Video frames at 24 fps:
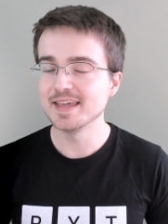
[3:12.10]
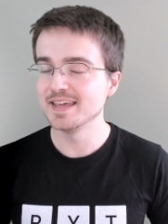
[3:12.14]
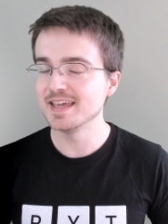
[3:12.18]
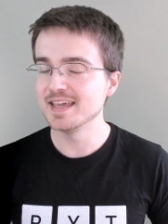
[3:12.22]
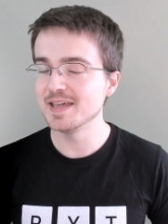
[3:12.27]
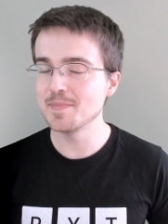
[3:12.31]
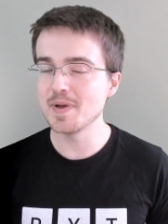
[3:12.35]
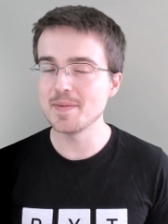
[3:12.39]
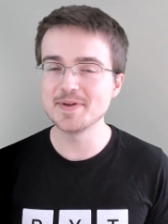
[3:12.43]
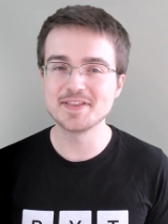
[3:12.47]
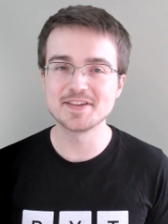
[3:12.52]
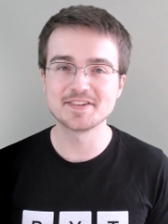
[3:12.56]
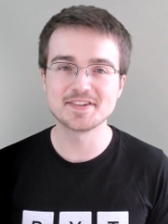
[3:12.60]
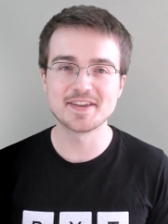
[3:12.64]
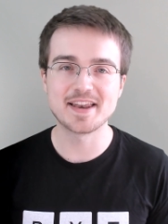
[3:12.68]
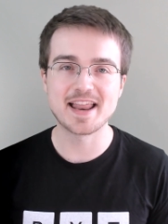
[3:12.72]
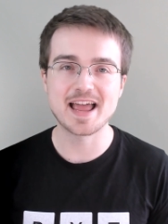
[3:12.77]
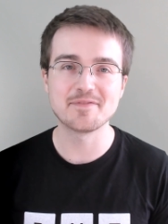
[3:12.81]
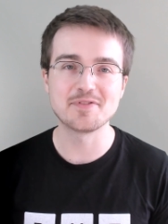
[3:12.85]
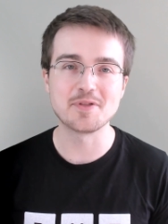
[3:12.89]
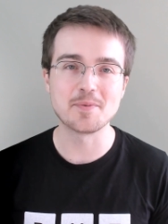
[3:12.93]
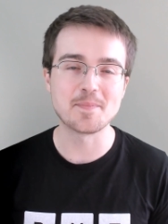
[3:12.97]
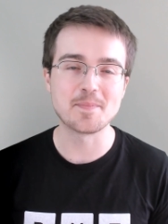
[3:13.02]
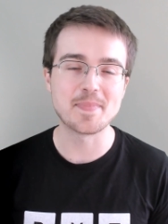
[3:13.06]
he maybe doesn't
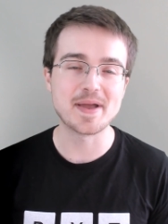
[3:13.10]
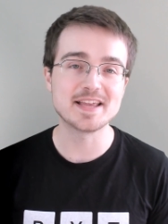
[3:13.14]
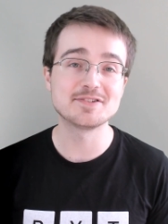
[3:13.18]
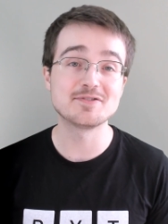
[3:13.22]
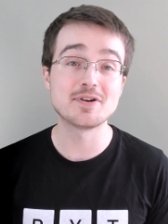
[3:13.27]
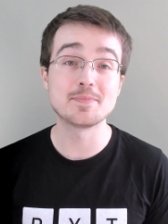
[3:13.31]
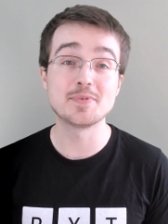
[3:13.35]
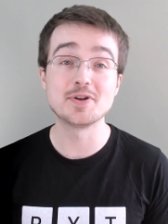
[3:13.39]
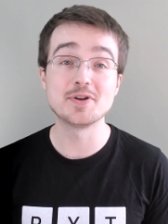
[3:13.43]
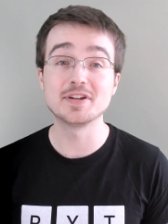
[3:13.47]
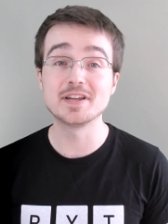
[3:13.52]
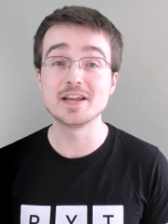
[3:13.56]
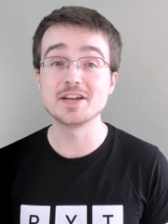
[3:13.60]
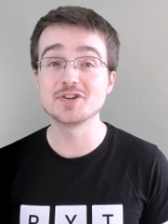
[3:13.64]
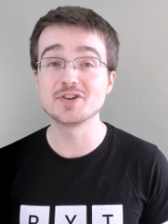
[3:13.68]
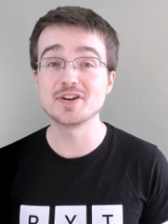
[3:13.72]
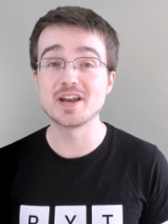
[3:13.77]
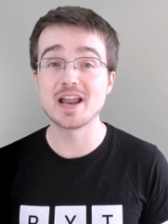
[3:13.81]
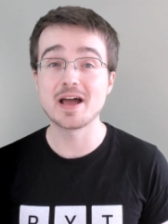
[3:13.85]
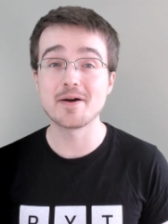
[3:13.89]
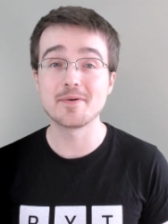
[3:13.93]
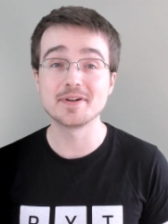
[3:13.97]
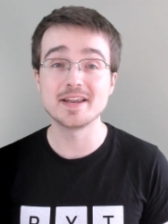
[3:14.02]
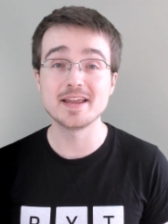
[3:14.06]
have the best reputation
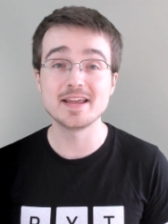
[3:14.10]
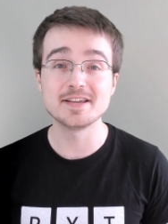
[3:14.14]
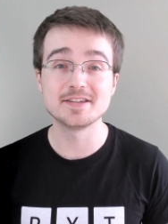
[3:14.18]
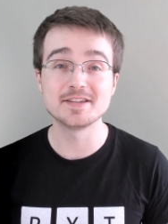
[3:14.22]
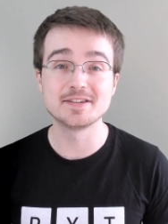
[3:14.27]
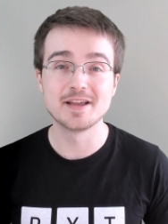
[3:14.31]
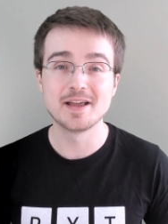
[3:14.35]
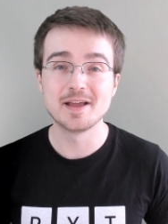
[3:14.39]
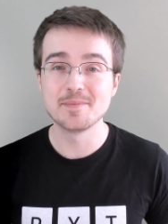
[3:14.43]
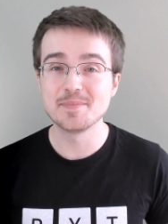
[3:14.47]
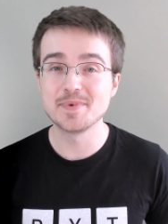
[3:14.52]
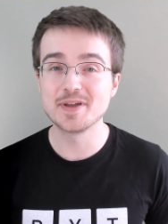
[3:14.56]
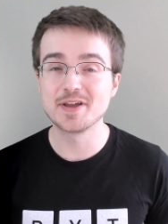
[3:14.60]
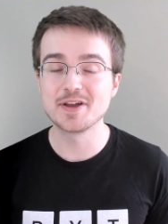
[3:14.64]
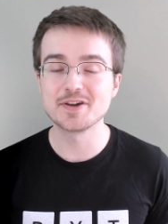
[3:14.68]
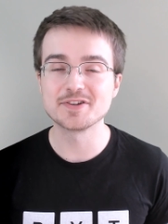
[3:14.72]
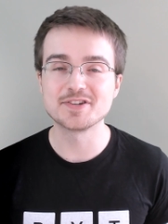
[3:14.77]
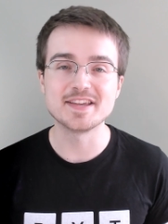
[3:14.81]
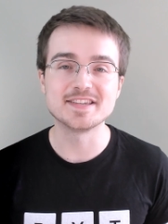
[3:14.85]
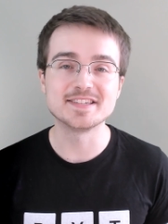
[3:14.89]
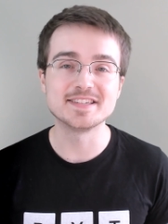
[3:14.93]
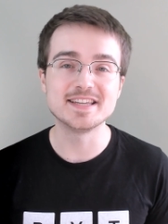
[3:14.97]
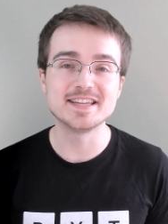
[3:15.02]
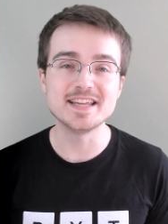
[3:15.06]
nowadays because
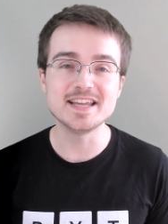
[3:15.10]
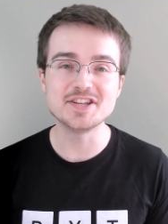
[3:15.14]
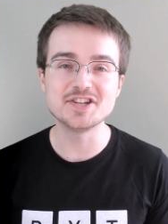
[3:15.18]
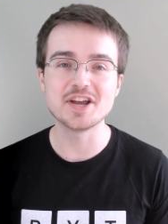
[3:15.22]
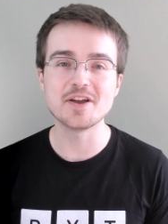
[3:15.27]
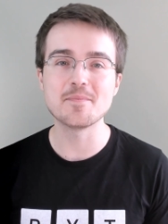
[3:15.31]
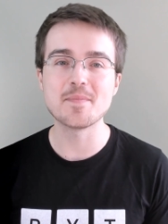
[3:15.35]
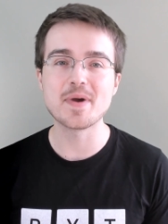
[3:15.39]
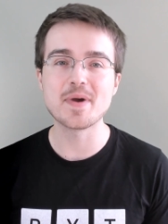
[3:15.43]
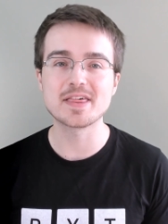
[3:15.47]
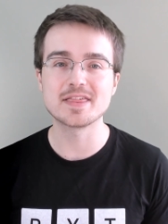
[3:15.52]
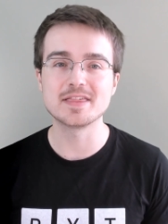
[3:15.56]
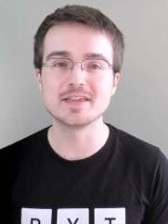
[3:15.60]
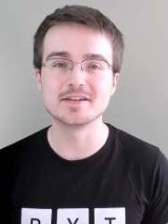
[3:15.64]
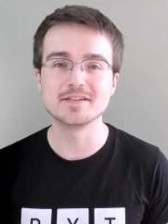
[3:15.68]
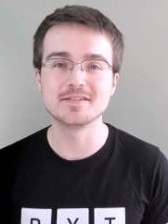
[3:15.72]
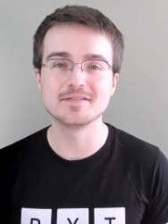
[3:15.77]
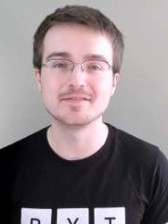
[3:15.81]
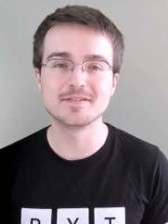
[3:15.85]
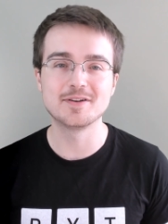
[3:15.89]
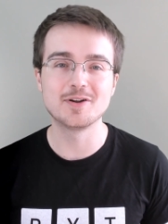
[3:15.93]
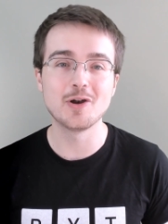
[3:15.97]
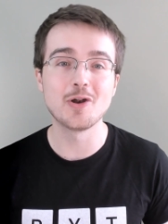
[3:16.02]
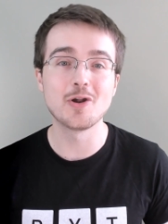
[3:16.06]
his teaching
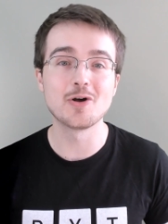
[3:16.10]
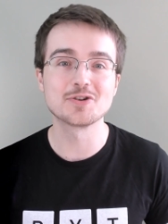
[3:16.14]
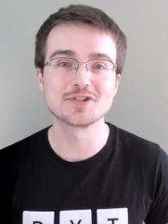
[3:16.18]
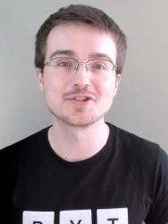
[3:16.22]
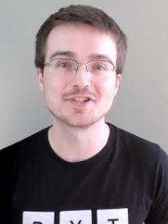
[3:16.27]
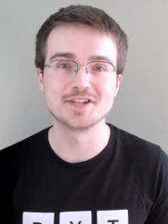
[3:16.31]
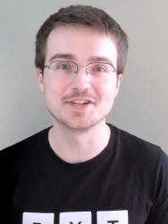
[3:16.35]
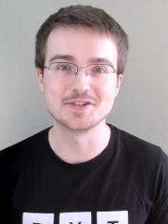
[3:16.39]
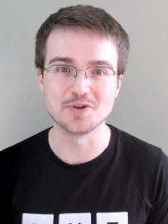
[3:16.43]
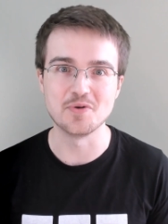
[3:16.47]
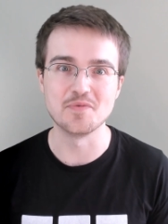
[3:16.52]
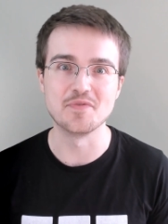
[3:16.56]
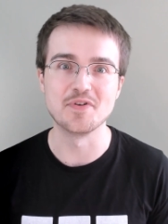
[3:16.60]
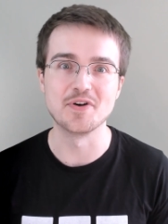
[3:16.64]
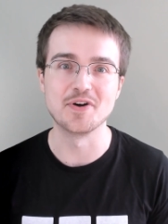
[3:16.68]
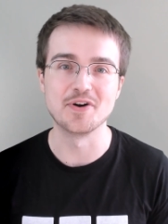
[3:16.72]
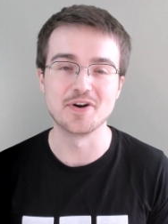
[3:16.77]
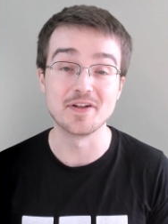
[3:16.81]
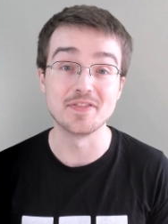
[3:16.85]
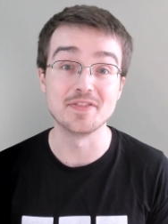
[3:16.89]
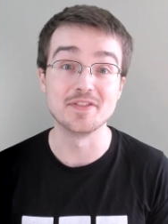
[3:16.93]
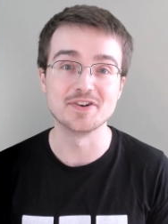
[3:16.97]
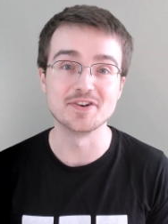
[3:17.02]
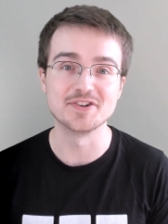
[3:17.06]
method glosses
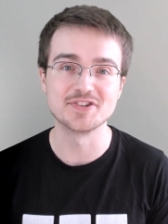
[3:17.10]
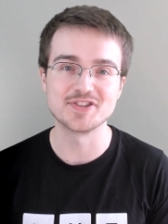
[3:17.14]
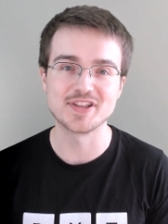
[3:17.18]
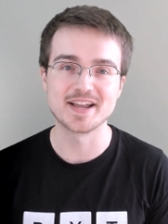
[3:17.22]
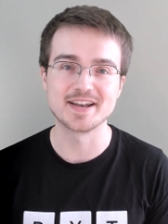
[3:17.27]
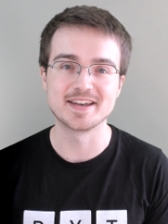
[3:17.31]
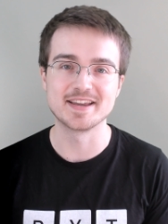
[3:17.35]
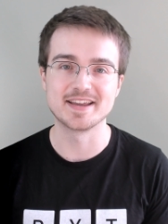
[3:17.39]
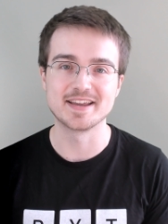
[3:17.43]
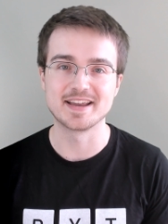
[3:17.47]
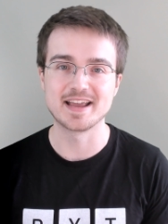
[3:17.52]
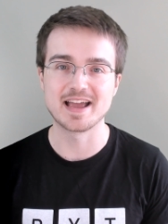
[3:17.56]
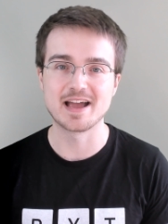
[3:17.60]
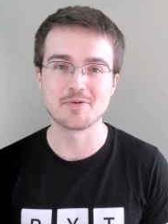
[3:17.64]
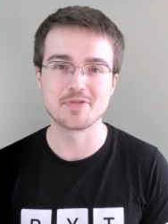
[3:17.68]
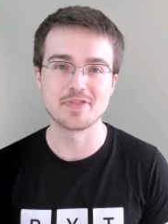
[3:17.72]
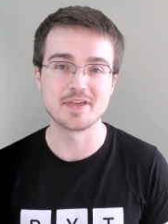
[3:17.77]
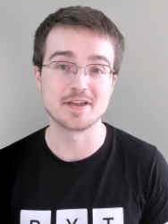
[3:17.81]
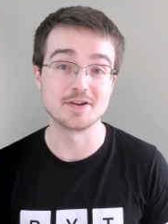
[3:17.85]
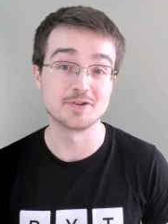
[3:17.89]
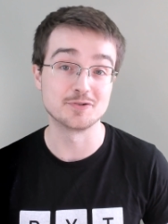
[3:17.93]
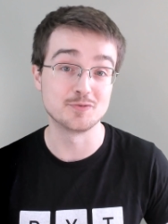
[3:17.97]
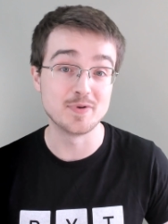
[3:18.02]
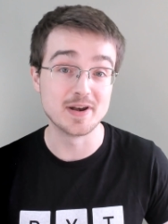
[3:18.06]
over understanding how
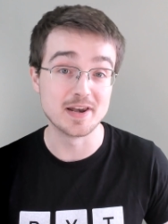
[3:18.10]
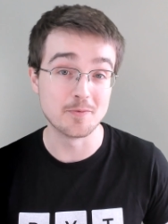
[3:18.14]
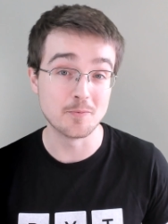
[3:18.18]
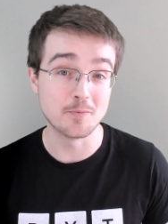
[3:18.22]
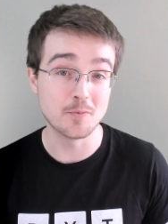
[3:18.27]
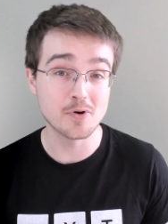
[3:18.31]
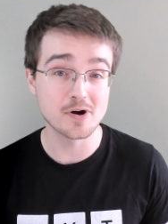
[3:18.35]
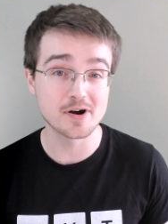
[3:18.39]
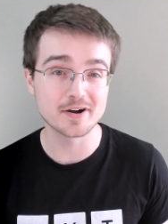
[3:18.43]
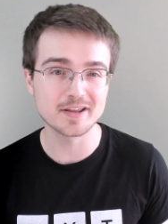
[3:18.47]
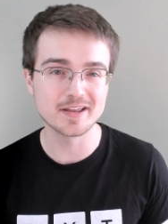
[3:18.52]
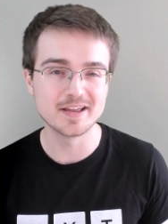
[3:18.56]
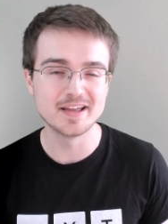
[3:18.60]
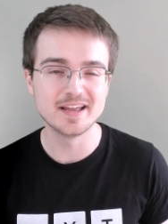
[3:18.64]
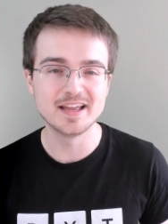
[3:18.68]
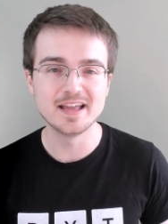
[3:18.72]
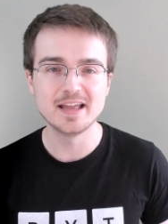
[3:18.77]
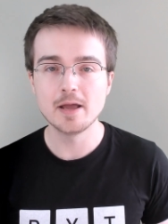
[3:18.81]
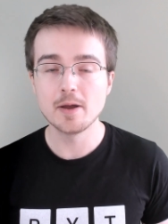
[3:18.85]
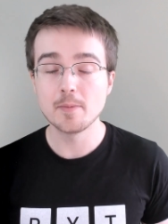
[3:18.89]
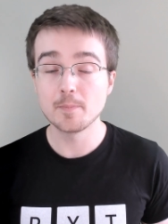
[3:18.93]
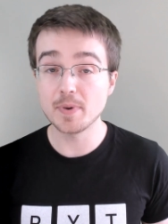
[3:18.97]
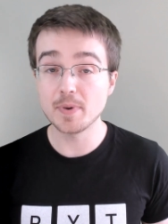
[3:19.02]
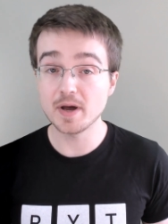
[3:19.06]
things really work,
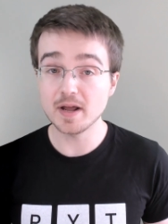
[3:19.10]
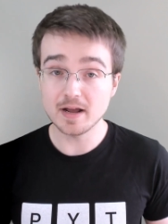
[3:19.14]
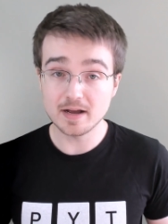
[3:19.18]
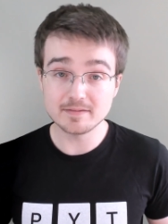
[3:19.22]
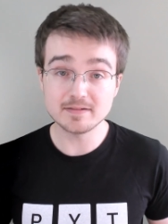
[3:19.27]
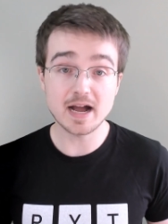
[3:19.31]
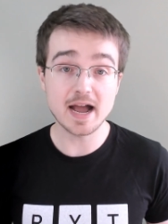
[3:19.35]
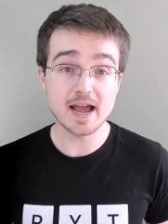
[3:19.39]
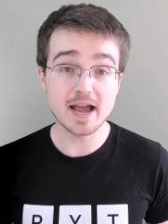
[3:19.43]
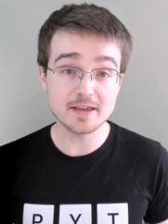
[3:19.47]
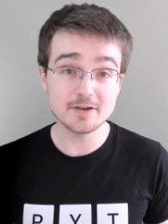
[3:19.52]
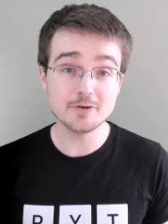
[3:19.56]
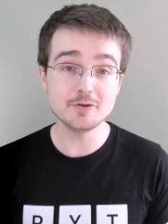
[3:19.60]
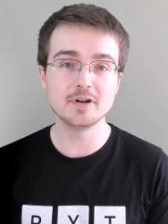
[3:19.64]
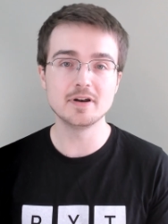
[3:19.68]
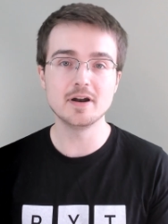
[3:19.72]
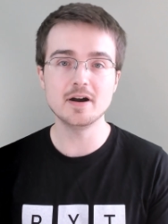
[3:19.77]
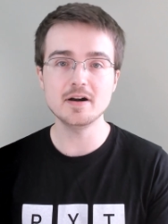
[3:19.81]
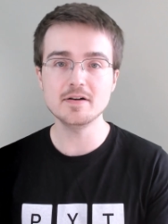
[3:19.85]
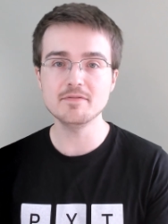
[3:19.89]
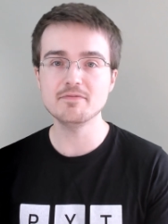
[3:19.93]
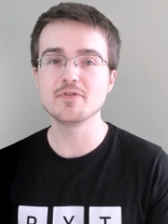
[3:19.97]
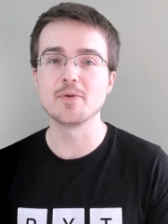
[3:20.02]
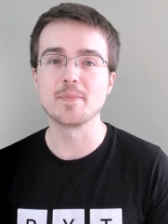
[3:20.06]
but I could
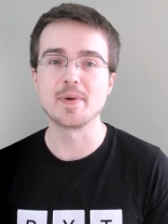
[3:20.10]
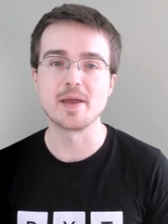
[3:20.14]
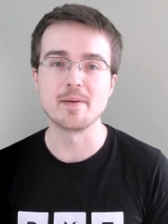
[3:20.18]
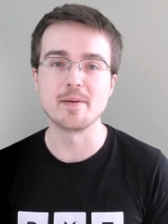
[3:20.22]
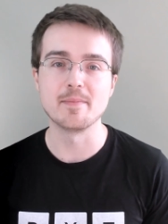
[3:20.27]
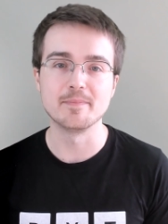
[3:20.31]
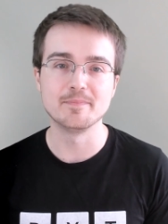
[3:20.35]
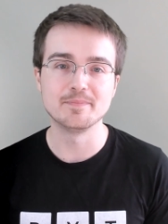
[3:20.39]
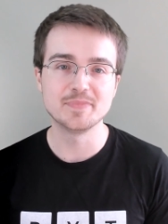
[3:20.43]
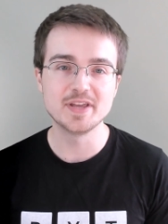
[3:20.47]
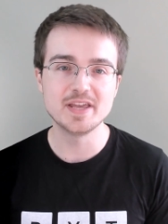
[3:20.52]
learn from him.